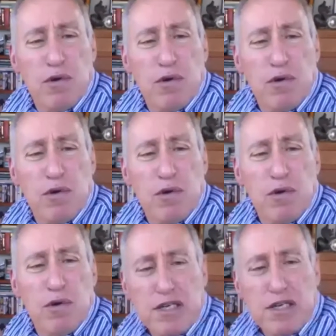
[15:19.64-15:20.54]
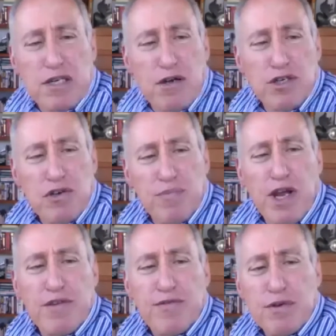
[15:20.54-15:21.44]
quite a technological
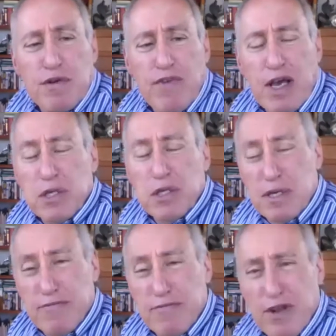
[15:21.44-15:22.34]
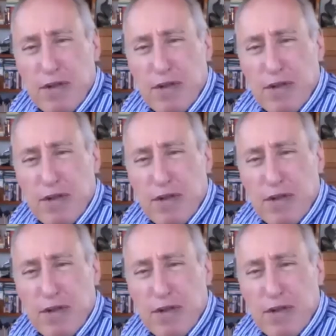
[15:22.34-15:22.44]
breakthrough in vaccine development.